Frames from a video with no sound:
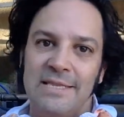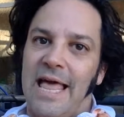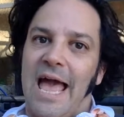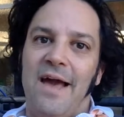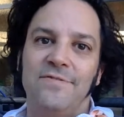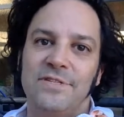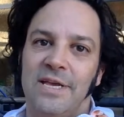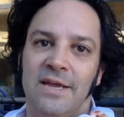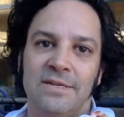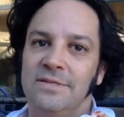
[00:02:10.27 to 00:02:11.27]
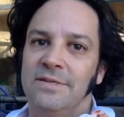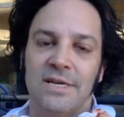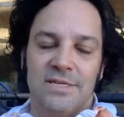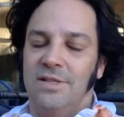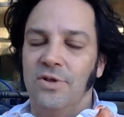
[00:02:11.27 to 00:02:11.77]
laughs, and
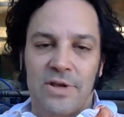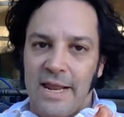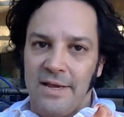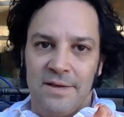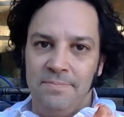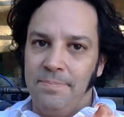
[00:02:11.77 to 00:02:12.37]
doesn't look at a